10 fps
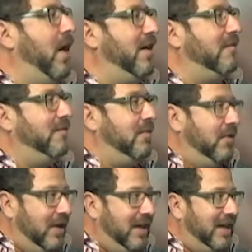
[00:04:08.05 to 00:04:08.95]
It's of, not
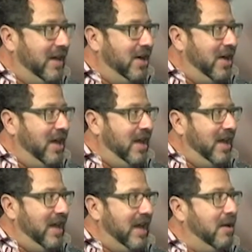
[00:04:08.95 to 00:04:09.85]
one of many
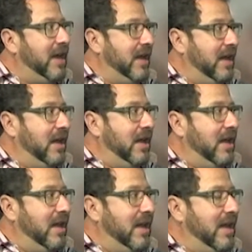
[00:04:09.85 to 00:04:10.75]
of the it,
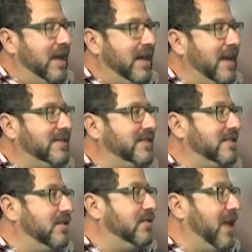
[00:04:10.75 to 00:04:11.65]
stories. It, it's
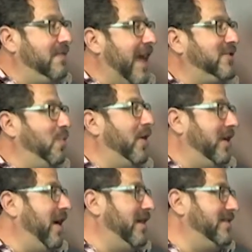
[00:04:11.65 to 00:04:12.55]
th that's one
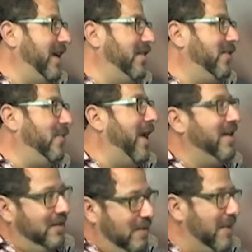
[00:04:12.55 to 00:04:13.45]
content thread
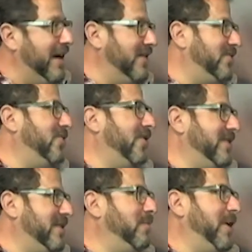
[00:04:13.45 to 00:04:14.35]
in the many
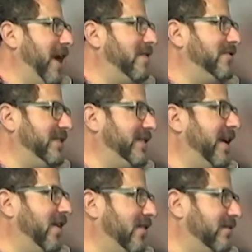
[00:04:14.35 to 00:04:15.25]
stories that we have to
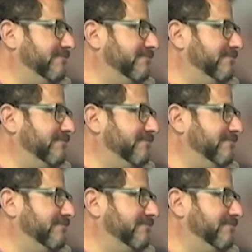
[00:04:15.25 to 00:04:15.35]
tell.